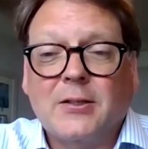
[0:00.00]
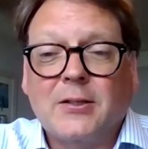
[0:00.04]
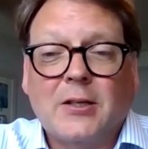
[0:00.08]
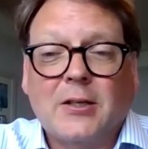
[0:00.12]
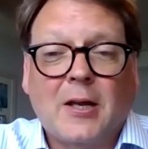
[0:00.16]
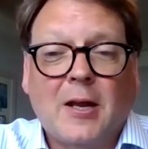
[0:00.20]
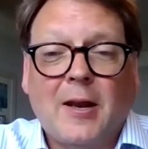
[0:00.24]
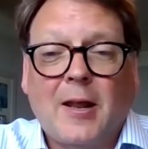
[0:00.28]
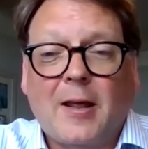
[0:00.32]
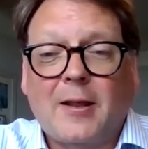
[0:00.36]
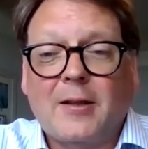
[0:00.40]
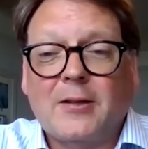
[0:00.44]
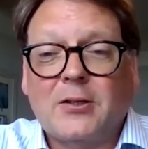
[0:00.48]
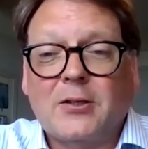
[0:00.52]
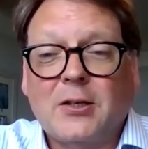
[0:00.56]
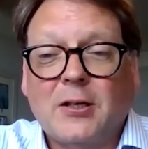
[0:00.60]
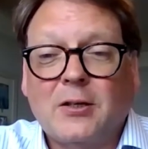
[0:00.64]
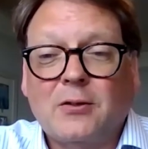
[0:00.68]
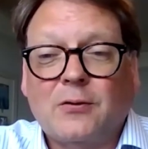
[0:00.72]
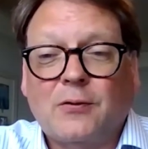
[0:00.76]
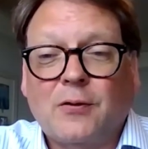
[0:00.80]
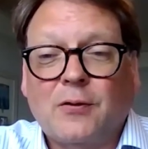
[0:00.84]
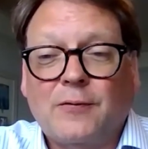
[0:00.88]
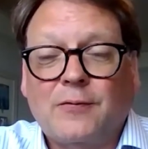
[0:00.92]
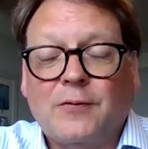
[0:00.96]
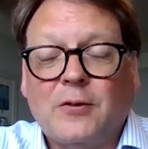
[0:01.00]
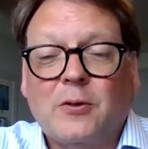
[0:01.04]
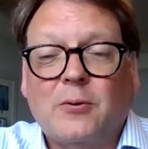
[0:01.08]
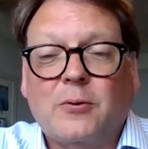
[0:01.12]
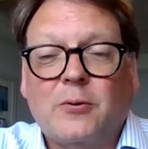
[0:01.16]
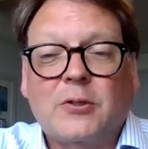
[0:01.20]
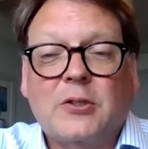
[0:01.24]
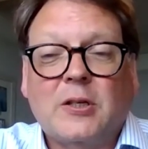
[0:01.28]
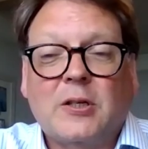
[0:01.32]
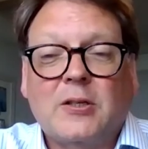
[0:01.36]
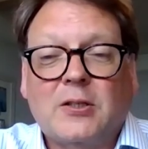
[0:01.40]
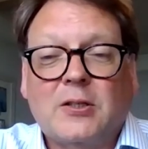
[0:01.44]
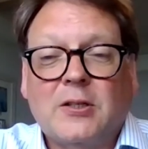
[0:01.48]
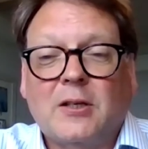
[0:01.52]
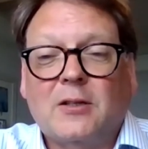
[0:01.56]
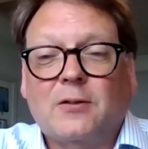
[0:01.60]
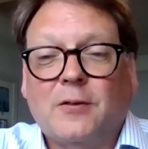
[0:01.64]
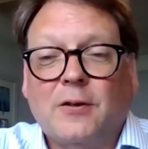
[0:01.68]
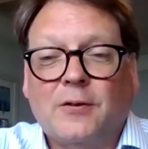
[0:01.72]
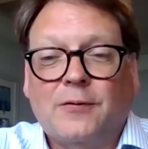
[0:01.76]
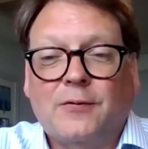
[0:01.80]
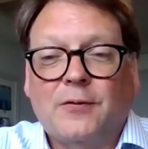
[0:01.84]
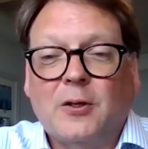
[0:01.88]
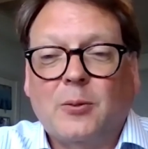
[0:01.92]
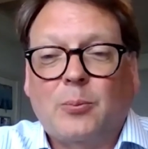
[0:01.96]
is it another 650 or is it
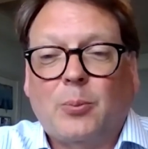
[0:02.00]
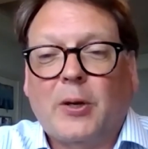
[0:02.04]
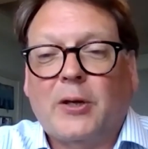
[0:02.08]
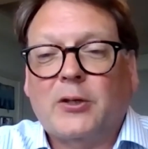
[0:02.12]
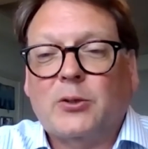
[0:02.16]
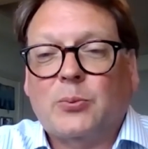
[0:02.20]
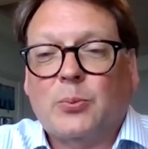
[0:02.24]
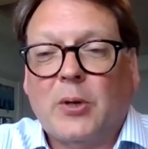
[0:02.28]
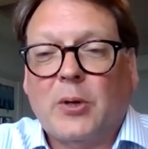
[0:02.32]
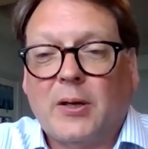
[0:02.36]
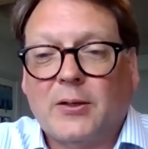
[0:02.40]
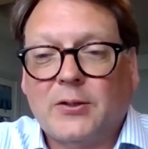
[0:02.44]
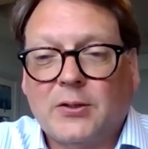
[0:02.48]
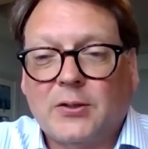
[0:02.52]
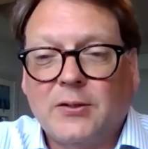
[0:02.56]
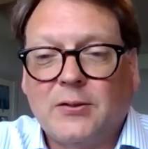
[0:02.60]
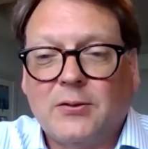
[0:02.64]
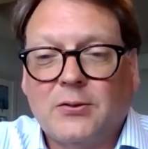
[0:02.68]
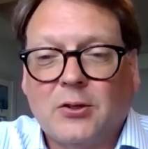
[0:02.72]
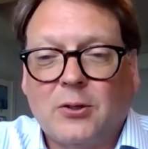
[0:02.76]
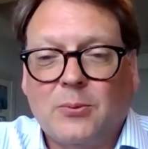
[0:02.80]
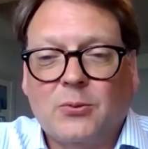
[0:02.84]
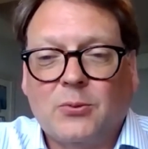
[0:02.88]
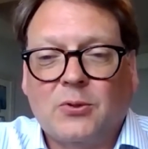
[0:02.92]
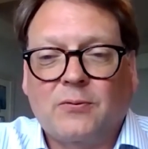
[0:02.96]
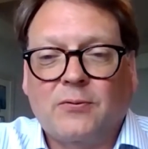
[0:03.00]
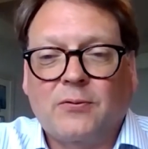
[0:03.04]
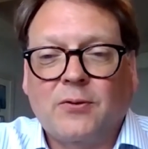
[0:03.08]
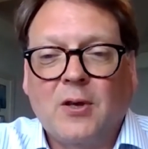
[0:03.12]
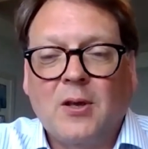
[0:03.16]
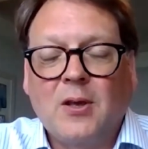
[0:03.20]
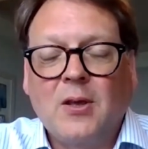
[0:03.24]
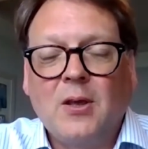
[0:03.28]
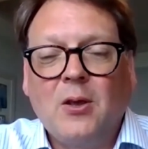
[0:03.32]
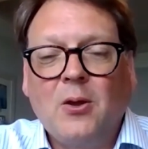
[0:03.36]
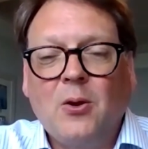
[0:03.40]
650 plus in terms of